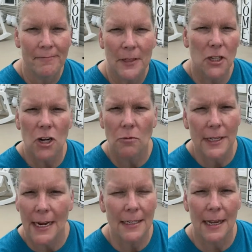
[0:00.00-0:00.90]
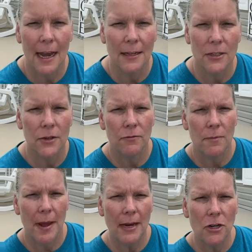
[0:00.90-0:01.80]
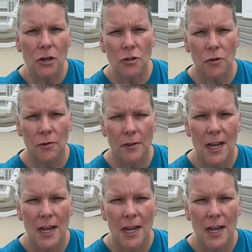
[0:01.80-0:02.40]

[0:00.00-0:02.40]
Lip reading: So don't take sides. Remain neutral.